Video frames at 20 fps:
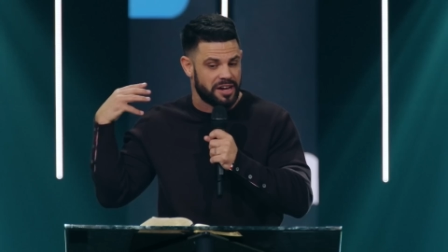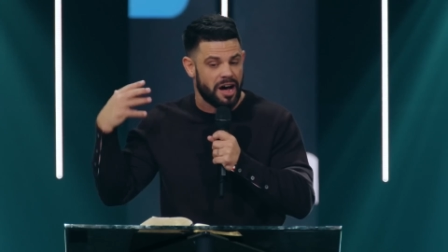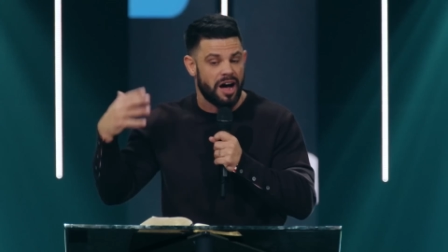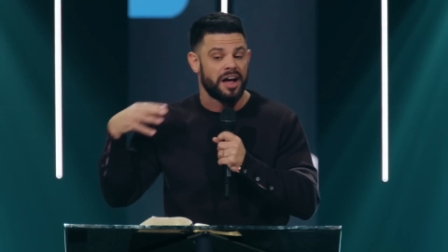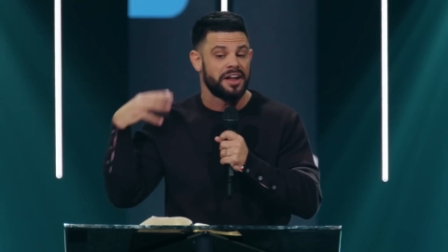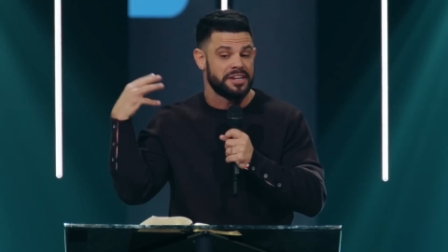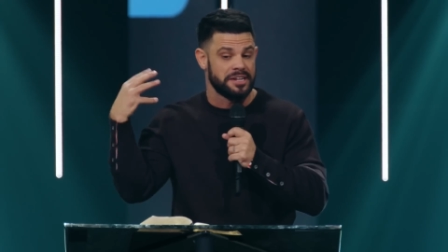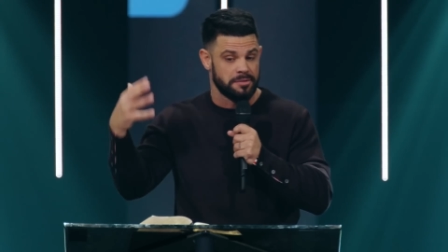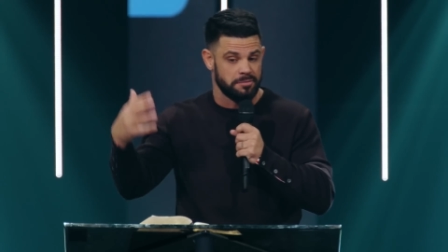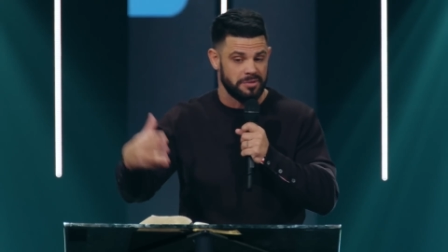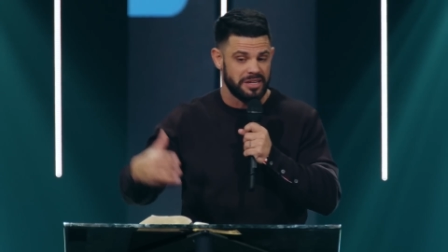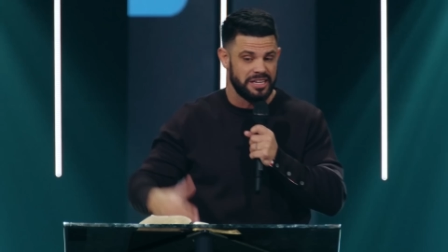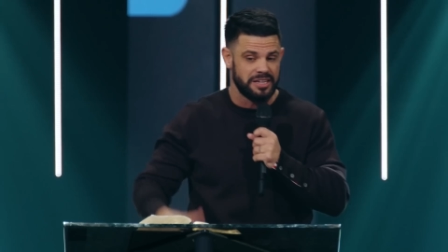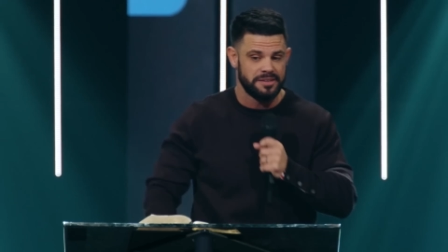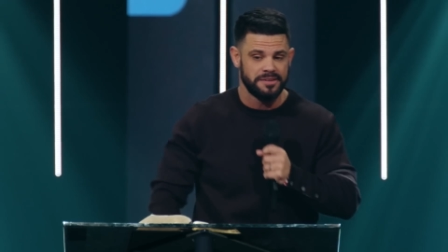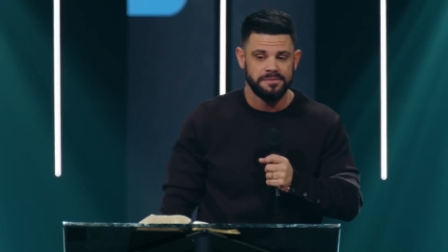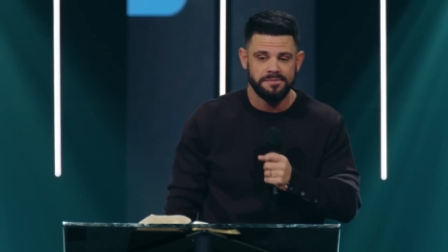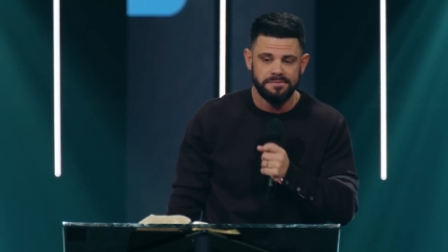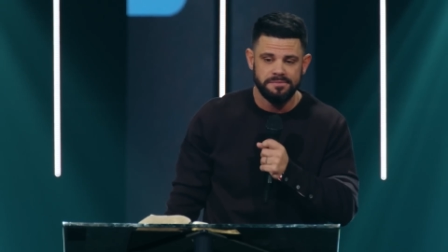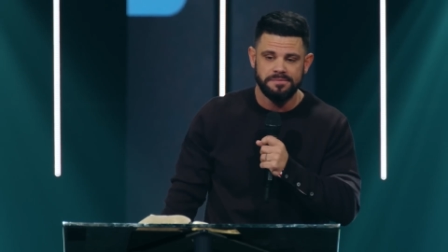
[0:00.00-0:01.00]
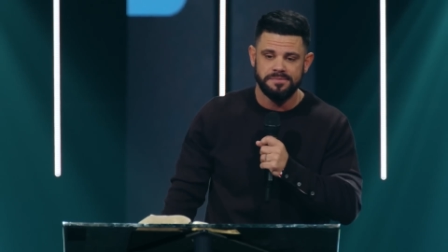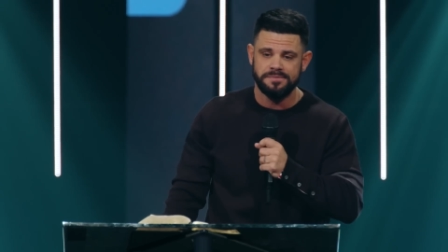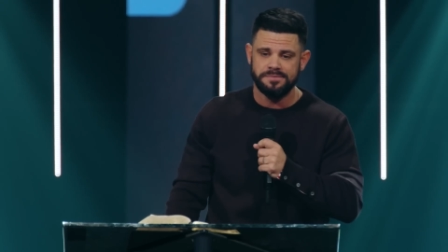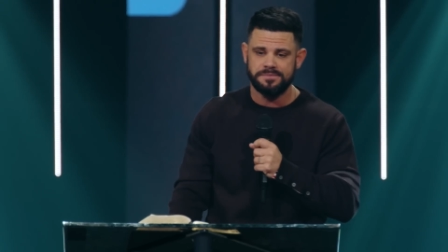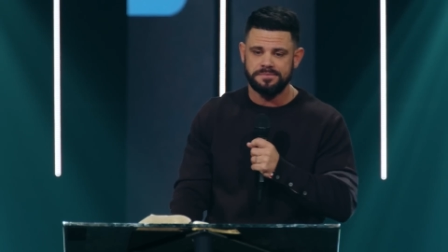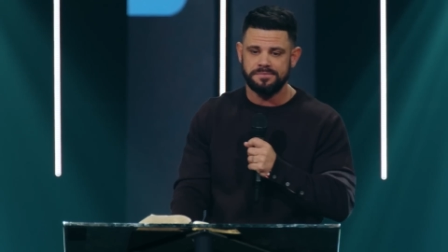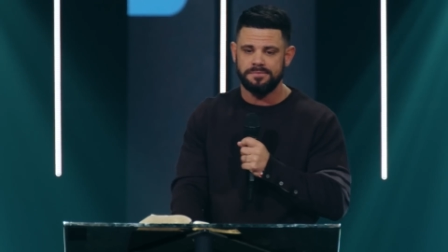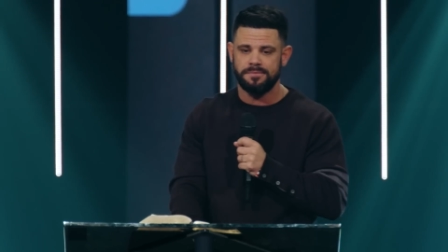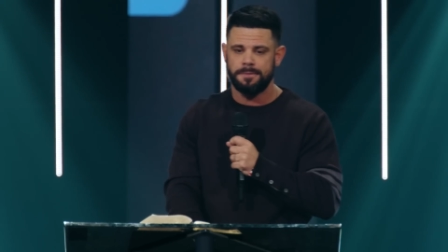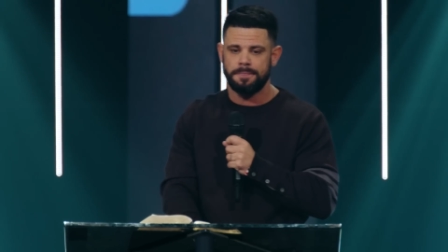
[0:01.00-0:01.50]
God in me.
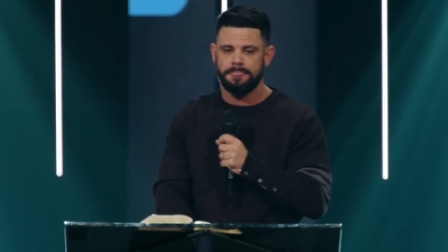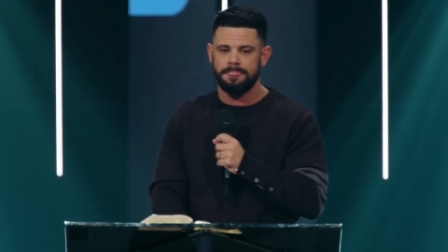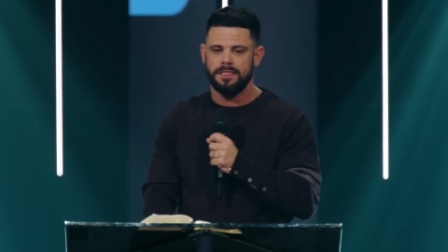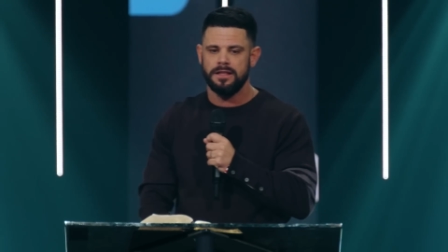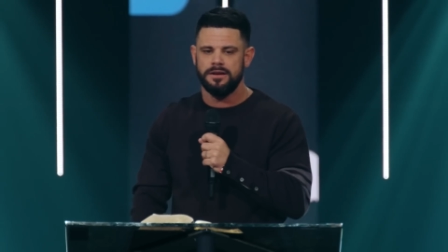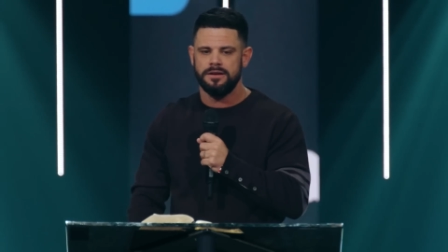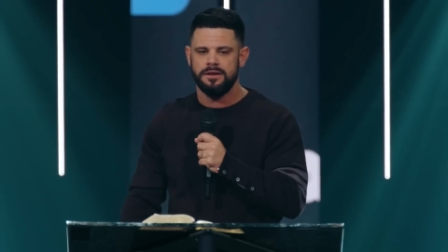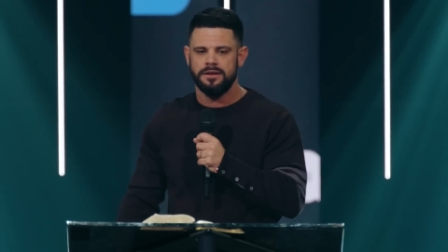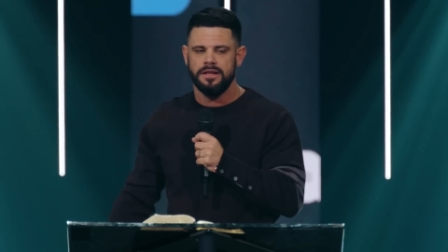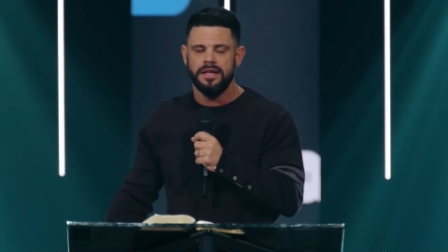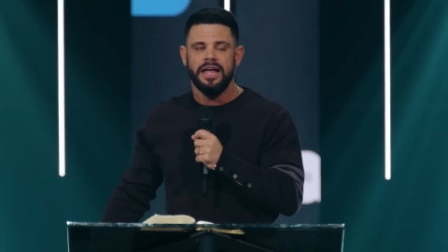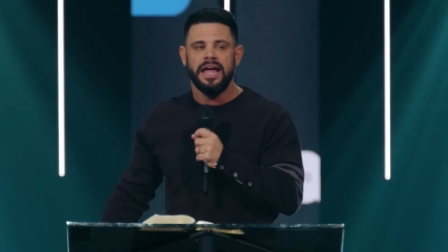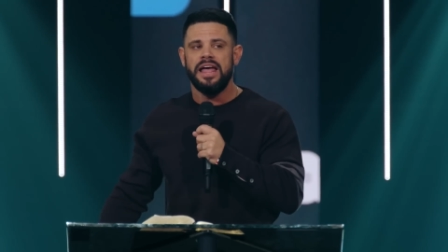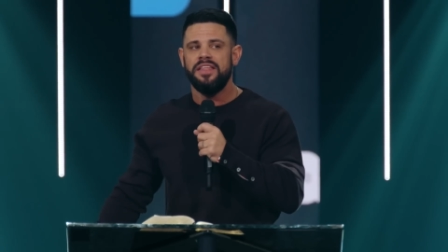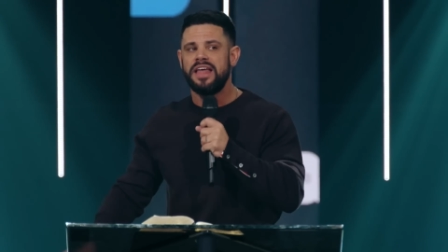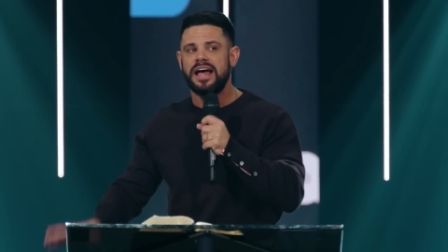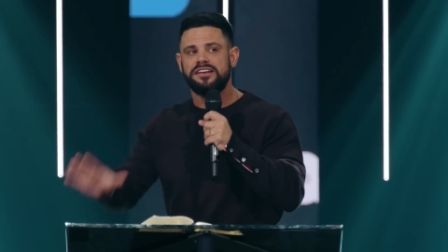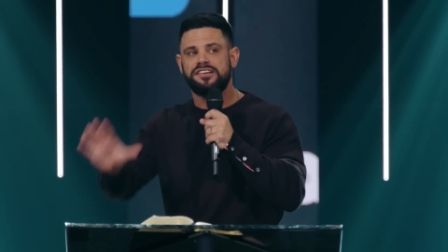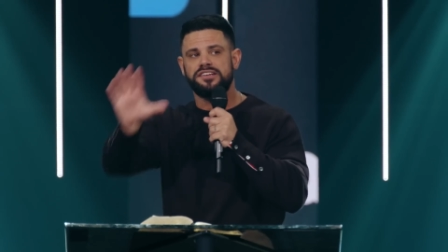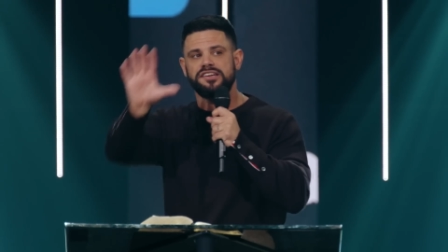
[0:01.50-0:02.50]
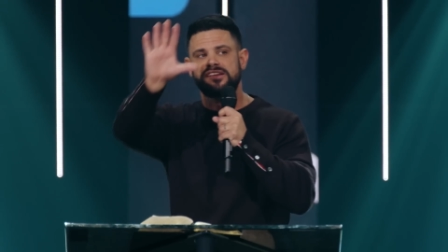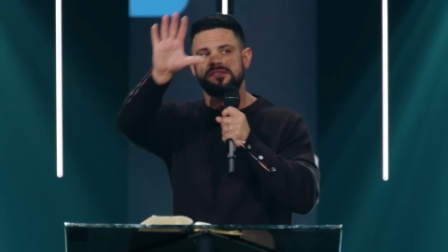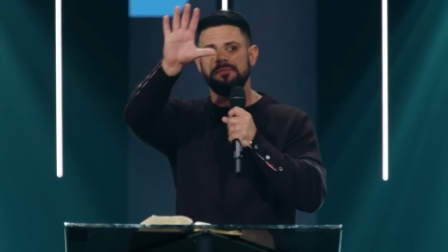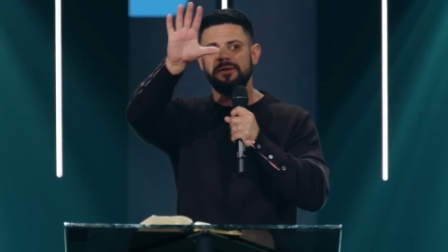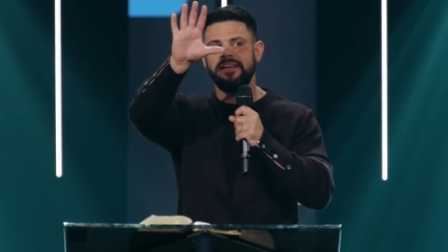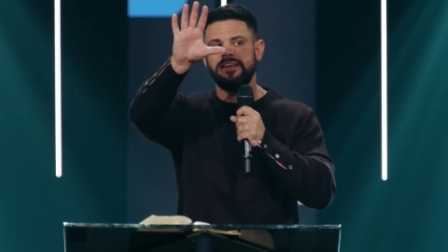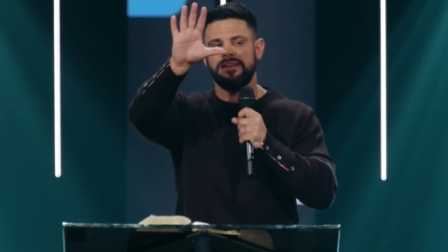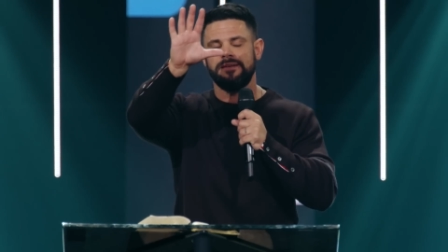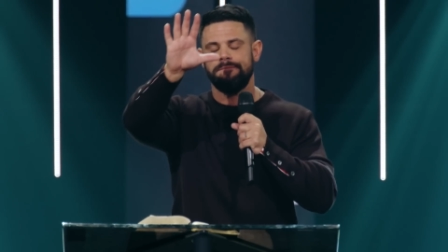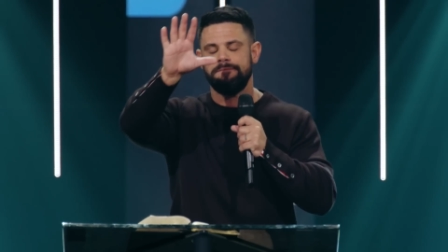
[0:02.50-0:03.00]
And that's just
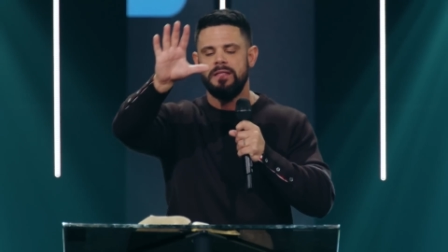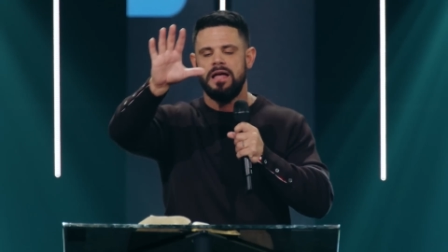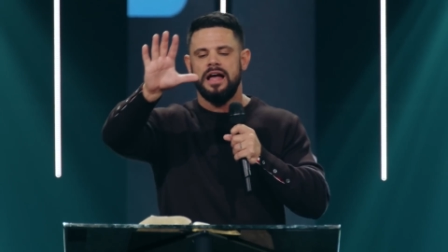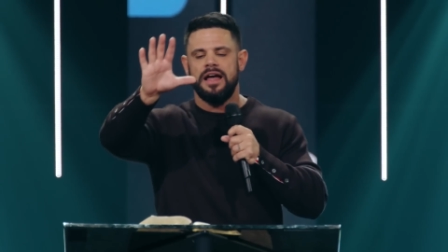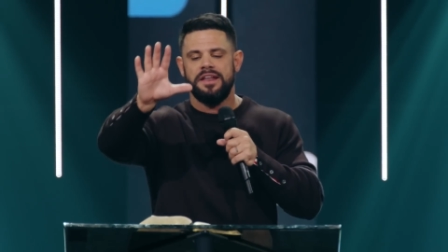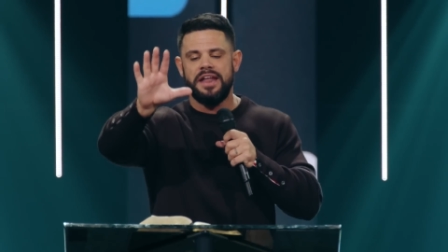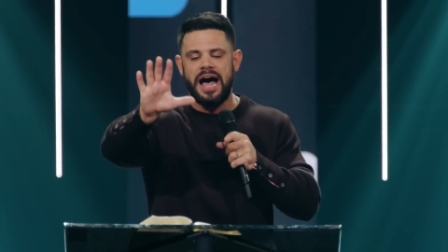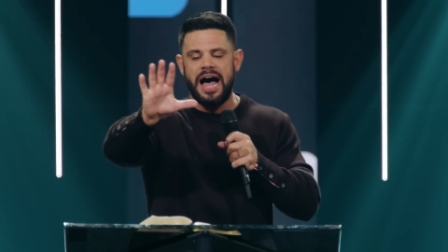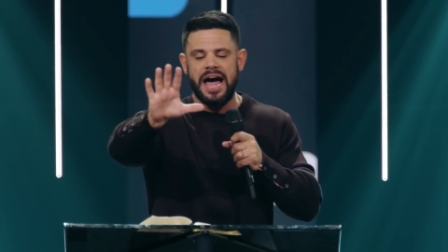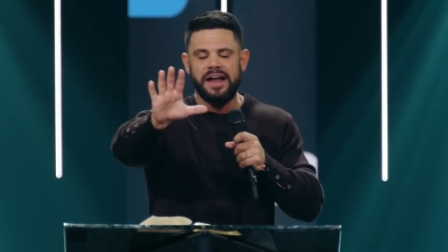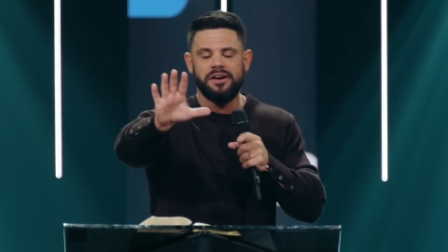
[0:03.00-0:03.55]
me. Now,